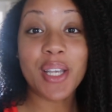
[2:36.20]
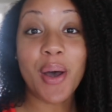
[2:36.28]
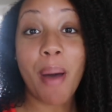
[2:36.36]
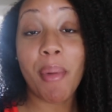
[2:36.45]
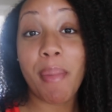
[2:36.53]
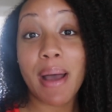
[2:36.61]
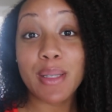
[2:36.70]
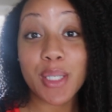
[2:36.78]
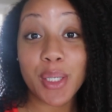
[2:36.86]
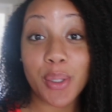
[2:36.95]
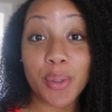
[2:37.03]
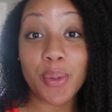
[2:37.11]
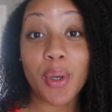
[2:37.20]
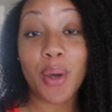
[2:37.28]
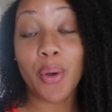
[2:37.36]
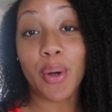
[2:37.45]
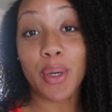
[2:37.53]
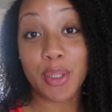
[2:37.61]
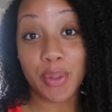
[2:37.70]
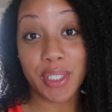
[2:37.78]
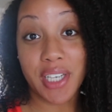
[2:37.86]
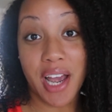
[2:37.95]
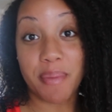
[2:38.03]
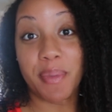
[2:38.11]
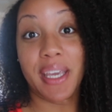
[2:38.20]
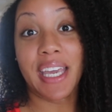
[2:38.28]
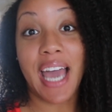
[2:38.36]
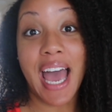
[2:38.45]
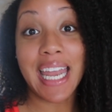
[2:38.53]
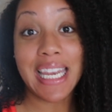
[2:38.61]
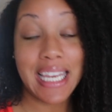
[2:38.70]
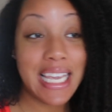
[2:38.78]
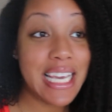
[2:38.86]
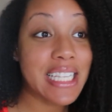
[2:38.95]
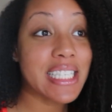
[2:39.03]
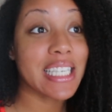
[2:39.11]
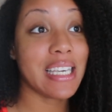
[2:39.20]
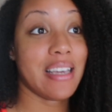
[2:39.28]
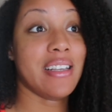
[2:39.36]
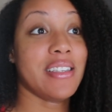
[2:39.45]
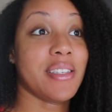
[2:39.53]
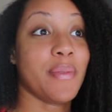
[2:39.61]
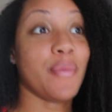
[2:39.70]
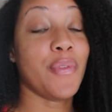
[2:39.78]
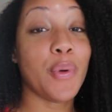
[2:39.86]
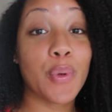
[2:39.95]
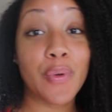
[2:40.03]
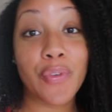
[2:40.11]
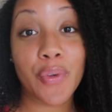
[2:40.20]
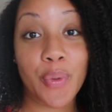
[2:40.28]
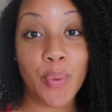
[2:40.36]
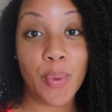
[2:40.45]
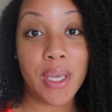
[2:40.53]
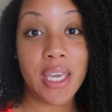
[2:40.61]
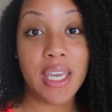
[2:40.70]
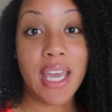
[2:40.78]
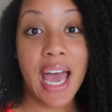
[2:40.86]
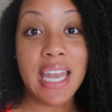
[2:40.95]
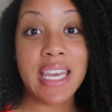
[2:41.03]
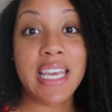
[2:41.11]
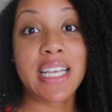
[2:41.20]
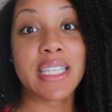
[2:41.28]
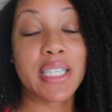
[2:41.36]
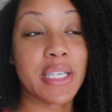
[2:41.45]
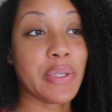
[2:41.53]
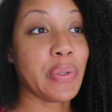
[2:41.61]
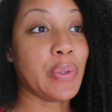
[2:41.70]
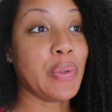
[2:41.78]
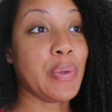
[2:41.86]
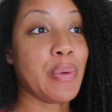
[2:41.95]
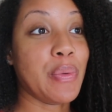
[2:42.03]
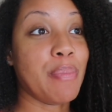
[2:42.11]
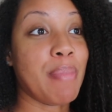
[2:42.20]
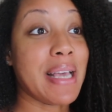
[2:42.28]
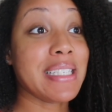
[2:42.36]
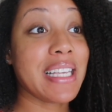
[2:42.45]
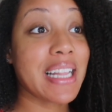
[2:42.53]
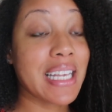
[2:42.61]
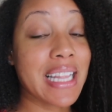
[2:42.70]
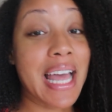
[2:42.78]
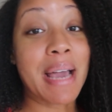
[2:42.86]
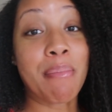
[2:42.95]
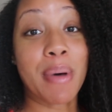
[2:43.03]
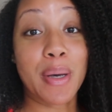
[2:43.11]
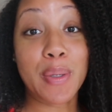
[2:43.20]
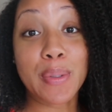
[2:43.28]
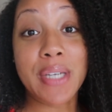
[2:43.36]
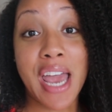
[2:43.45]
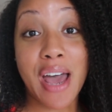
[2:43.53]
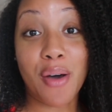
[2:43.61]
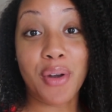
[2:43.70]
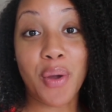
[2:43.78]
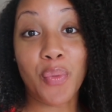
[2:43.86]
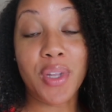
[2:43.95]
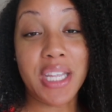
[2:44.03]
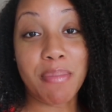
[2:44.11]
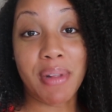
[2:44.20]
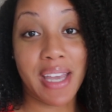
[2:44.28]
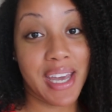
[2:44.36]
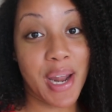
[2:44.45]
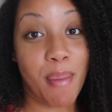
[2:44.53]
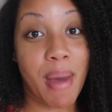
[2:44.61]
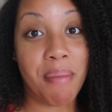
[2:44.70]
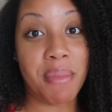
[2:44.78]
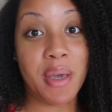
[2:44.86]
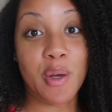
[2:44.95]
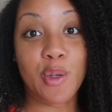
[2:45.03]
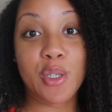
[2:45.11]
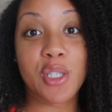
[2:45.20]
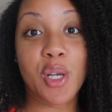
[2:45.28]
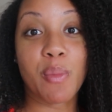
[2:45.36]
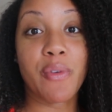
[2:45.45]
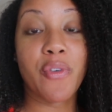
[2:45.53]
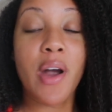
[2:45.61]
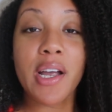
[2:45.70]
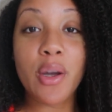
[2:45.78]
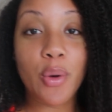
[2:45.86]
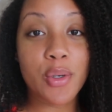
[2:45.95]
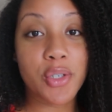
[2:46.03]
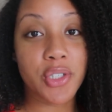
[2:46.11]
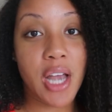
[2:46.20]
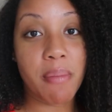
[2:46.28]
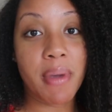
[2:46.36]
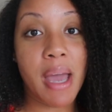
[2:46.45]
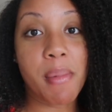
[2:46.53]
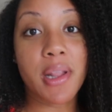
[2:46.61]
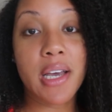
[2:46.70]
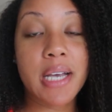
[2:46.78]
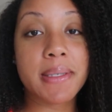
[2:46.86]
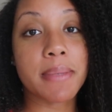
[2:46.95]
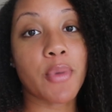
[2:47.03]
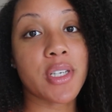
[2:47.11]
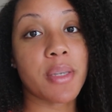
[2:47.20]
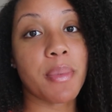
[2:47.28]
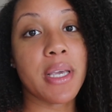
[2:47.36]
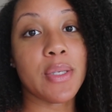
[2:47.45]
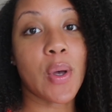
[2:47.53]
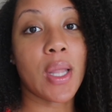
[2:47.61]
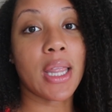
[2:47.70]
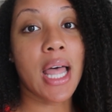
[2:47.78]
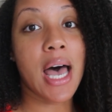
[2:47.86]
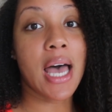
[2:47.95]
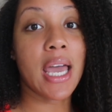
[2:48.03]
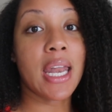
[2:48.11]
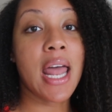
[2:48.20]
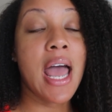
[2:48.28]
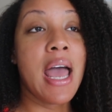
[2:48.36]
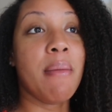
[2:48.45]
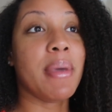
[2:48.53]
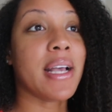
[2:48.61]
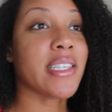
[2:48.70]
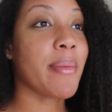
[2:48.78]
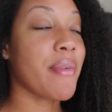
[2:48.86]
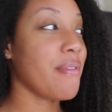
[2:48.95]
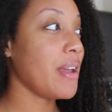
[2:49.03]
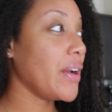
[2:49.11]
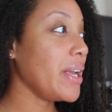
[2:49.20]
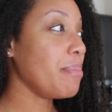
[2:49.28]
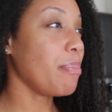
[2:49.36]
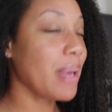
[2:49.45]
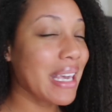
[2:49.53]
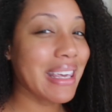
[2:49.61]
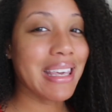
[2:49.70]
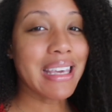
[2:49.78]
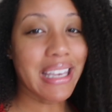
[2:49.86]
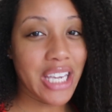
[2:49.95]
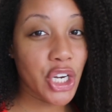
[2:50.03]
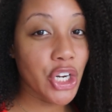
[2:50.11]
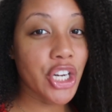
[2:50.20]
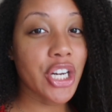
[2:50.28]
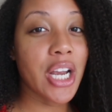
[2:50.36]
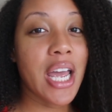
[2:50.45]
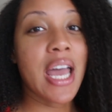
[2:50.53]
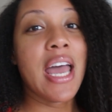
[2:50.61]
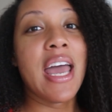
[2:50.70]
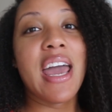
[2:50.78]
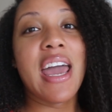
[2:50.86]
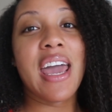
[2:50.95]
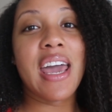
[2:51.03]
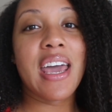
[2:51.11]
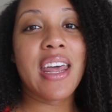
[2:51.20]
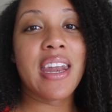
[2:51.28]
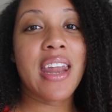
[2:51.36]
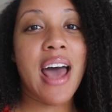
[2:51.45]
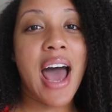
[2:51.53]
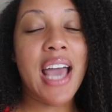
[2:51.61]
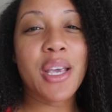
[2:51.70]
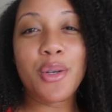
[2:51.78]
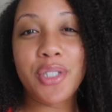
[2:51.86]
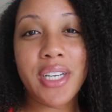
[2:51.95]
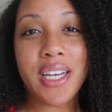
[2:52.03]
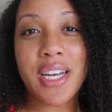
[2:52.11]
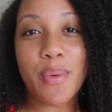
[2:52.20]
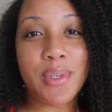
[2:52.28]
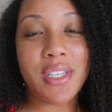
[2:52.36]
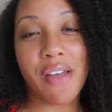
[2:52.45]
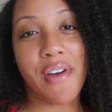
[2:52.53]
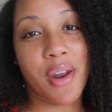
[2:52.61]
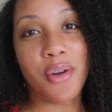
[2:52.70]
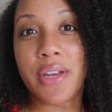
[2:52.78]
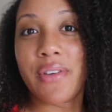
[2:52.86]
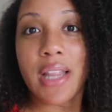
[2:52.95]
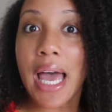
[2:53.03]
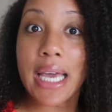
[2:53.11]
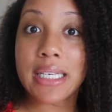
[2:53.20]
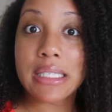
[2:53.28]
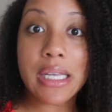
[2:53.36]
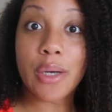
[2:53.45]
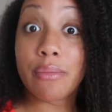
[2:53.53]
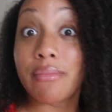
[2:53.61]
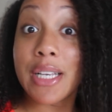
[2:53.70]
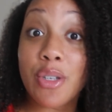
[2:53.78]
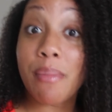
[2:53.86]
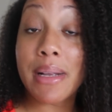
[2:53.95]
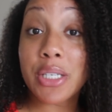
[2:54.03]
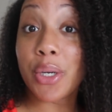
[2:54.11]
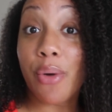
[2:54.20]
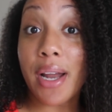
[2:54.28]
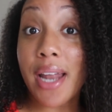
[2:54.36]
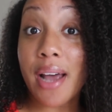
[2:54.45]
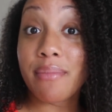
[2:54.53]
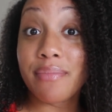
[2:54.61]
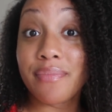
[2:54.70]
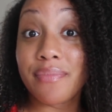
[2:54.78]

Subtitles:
I'm about to go grocery shopping. I need to get some food for the week. I need to basically like buckle down and really plan out my meals. So before I go grocery shopping, I'm gonna look up some recipes online because I'm a very picky eater. And I usually end up with stuff I don't even like. So that's what I'm about to do right now.